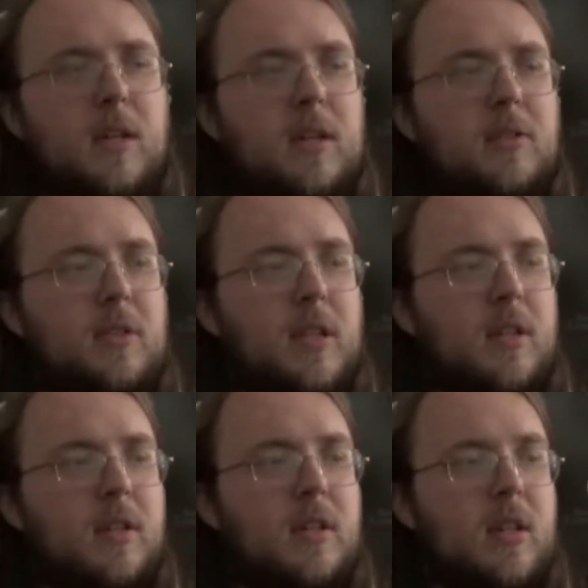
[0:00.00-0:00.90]
He was kind
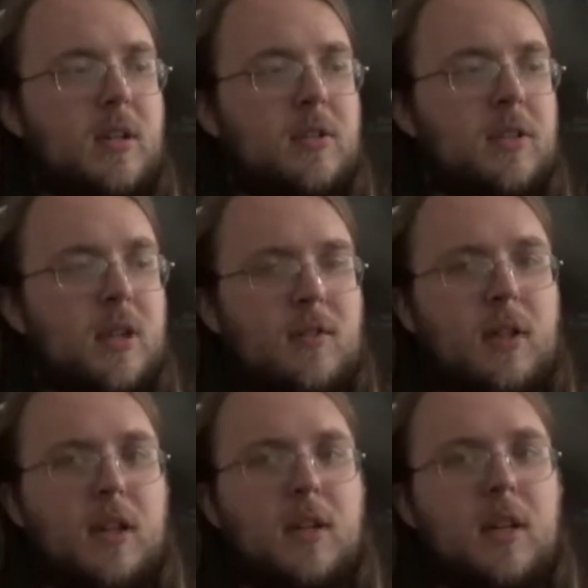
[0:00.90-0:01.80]
of down and start off
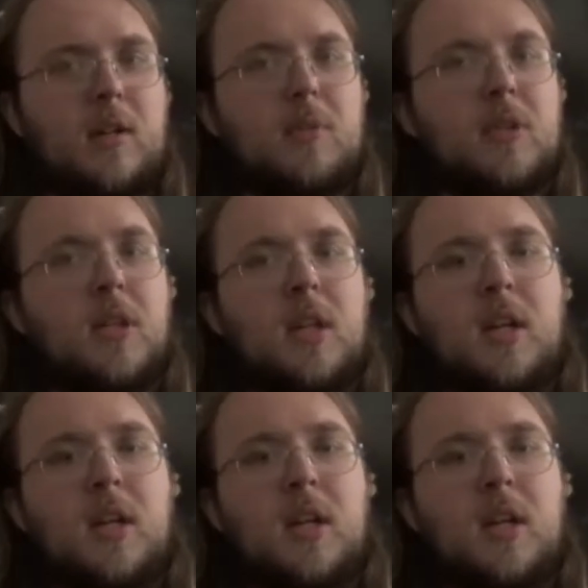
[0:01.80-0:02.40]
kind of unlikable.